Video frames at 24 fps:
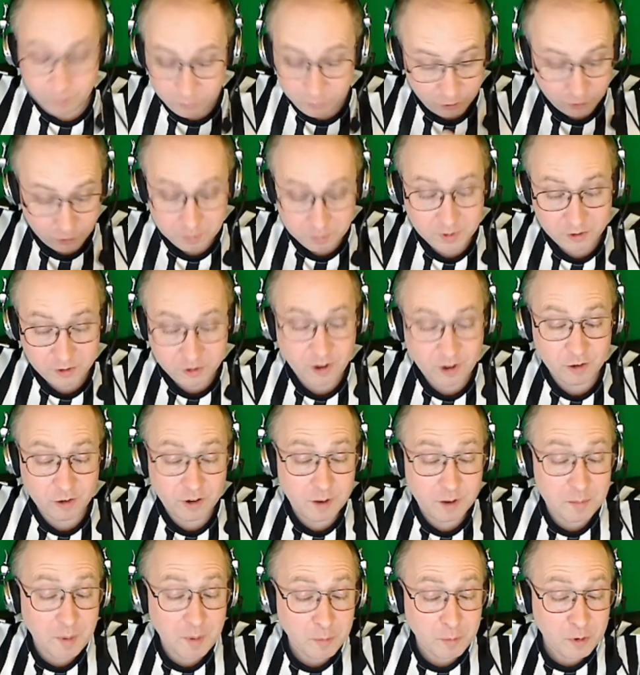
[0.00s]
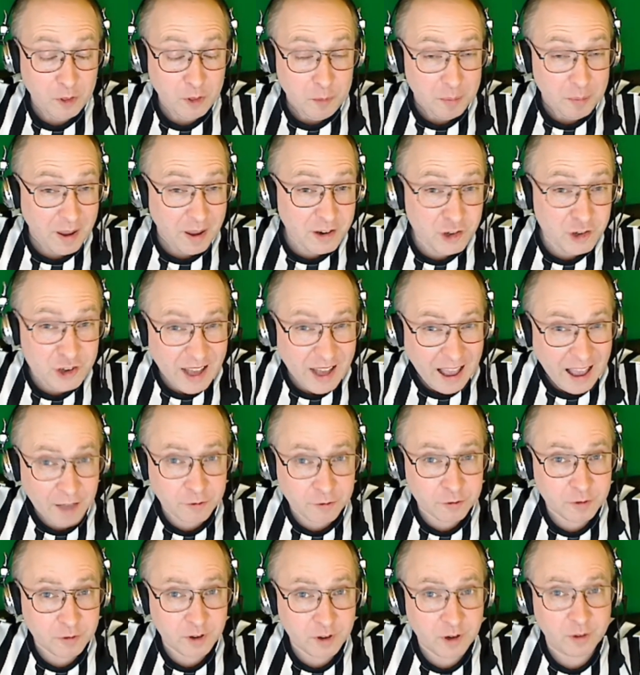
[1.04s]
should be generally a member of the bench
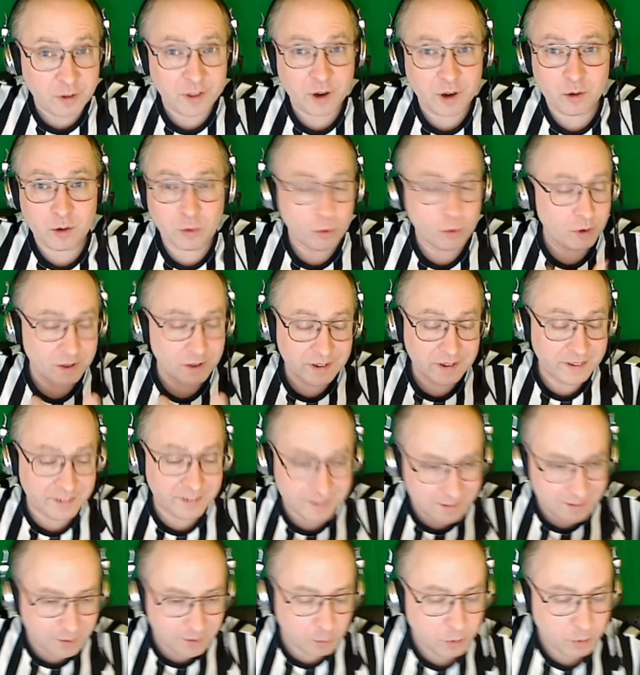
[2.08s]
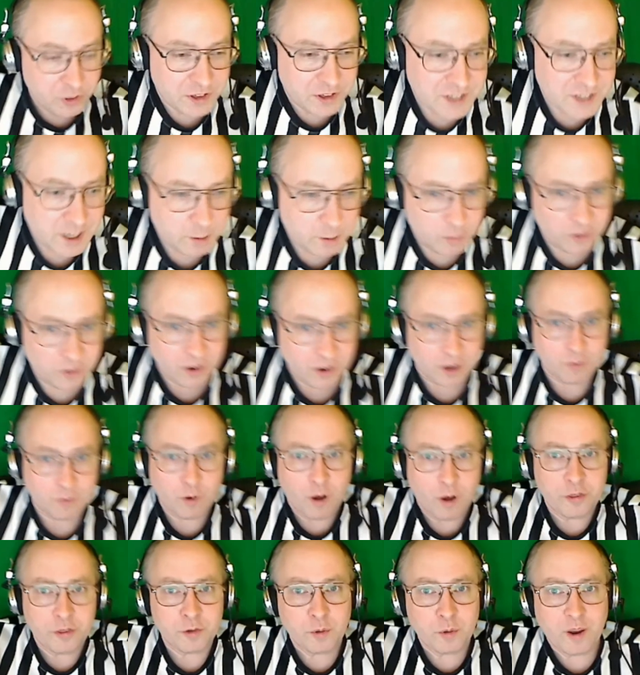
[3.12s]
staff, there, or at least someone the team is kind of
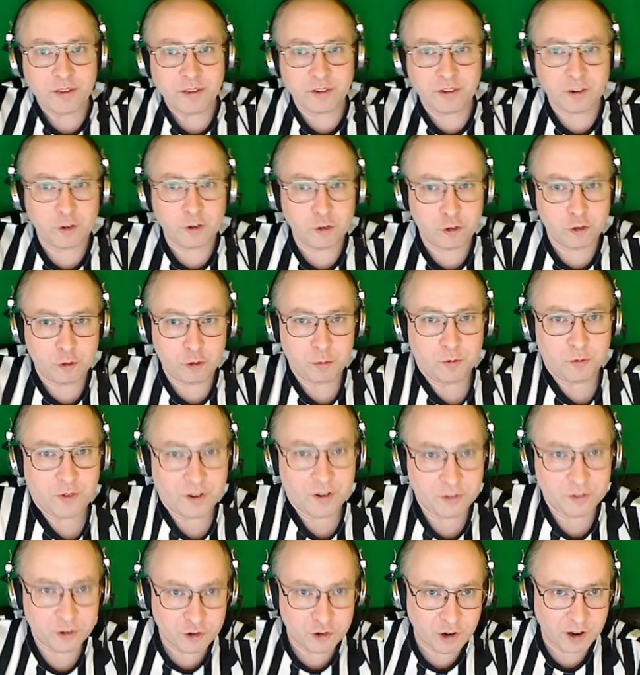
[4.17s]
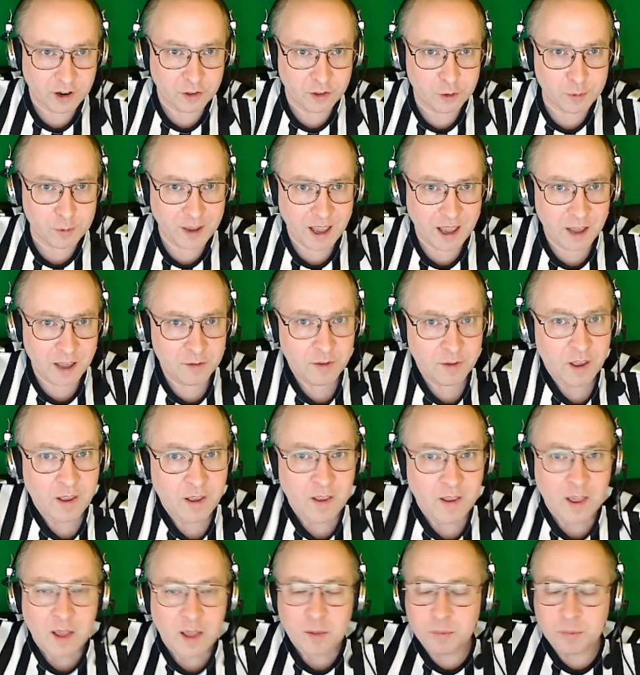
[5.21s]
authorizing to supervise the check on their behalf.
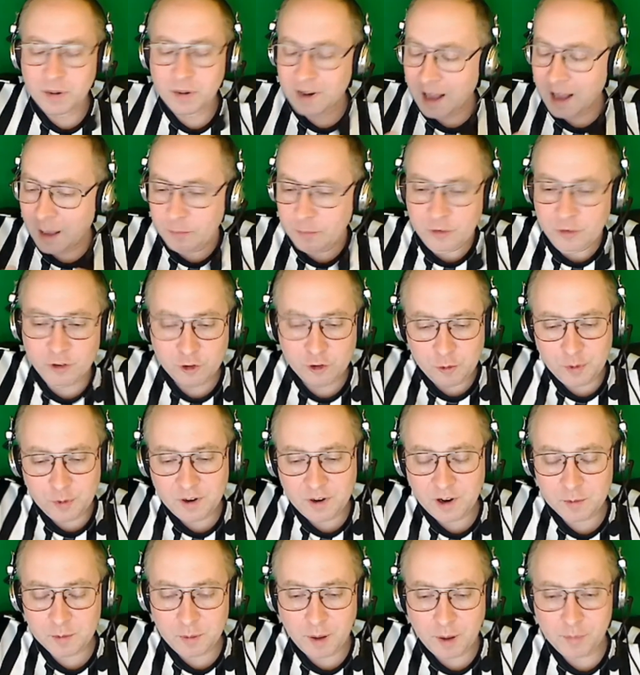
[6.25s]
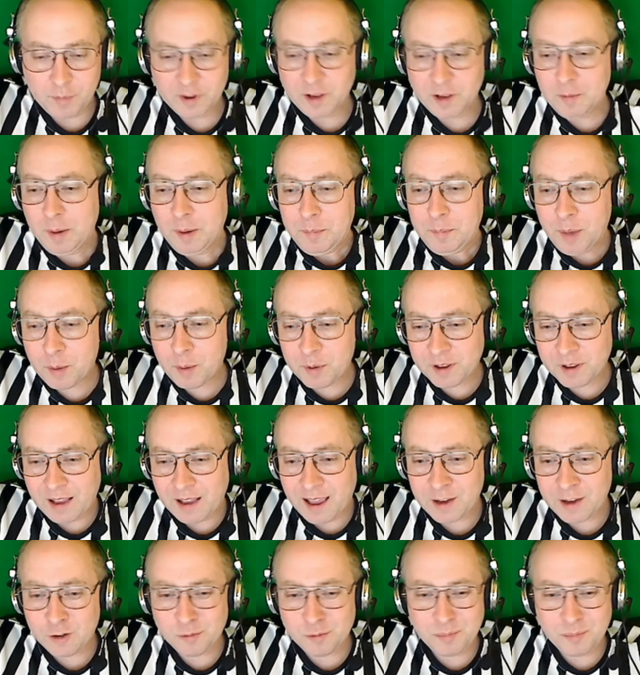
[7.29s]
But absolutely should be done in public. And by public,
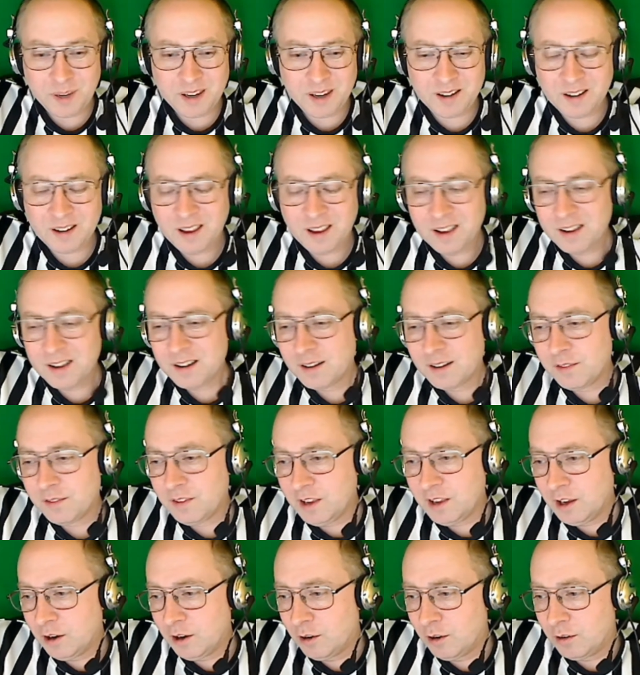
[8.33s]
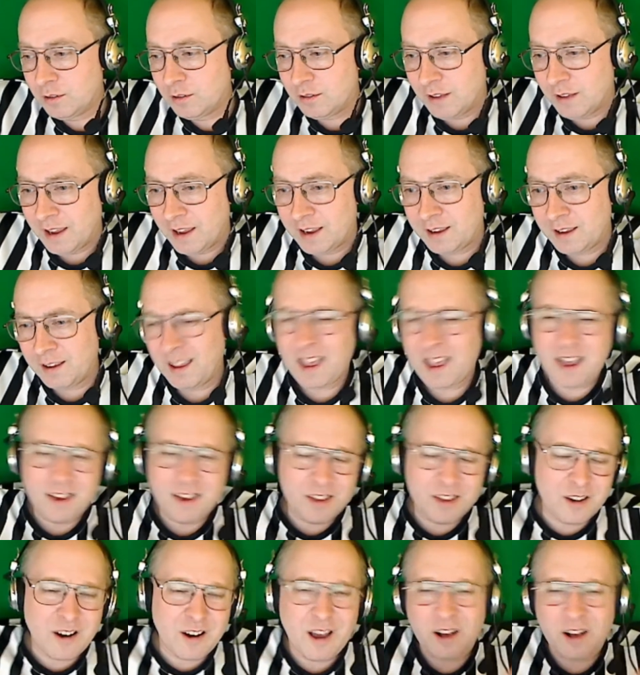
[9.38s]
I don't mean,
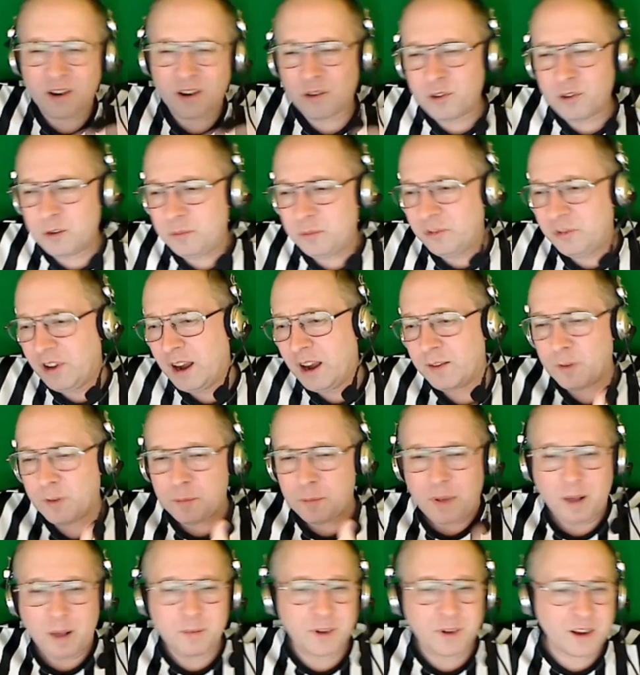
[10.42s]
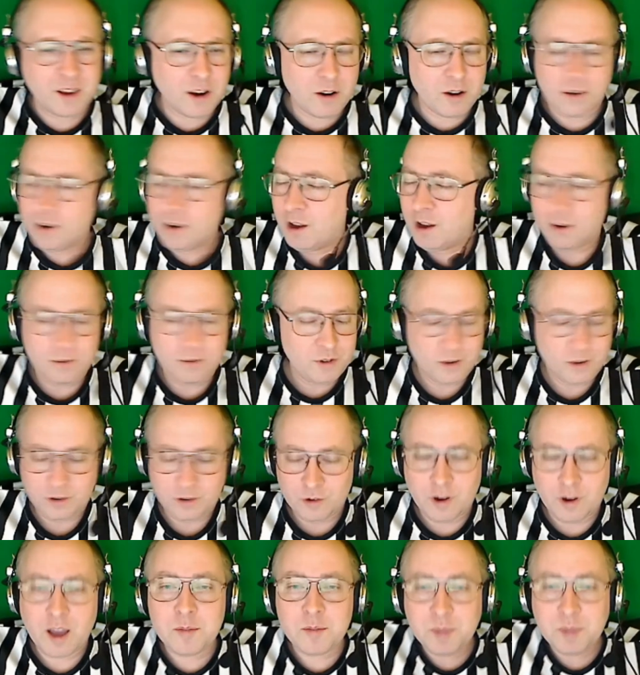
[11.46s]
their locker room's kind of a public area. No.
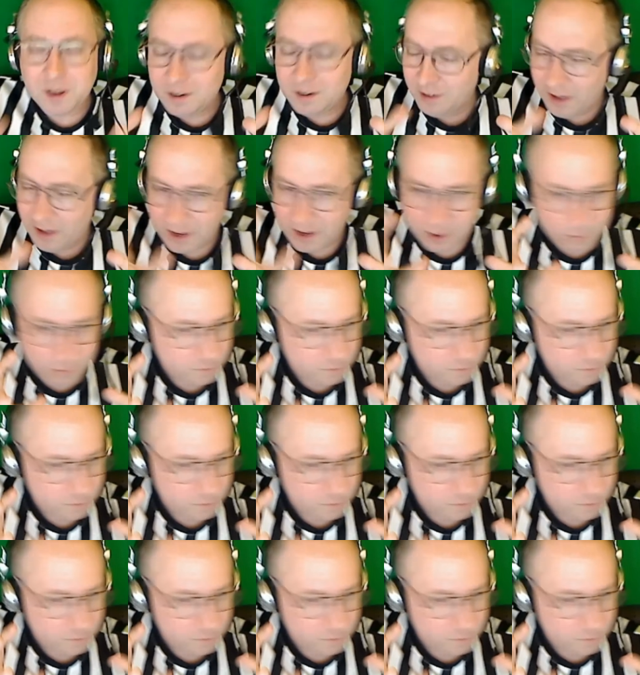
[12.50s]
I mean,